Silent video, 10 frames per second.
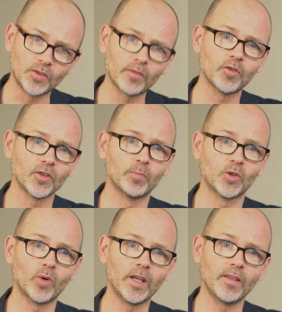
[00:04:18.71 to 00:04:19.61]
difference
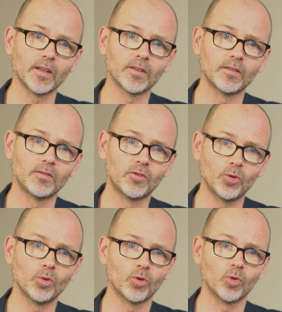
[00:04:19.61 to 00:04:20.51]
between these
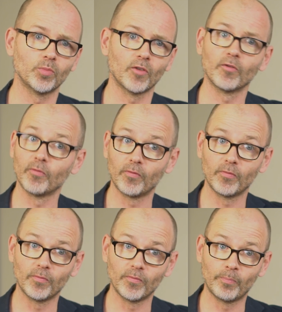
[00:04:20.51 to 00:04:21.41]
two groups of
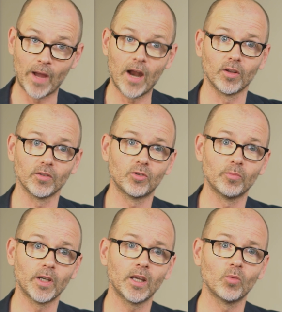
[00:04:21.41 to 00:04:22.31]
parents to
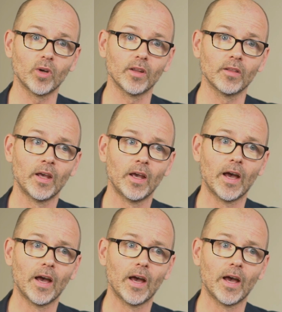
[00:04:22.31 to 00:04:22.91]
begin with,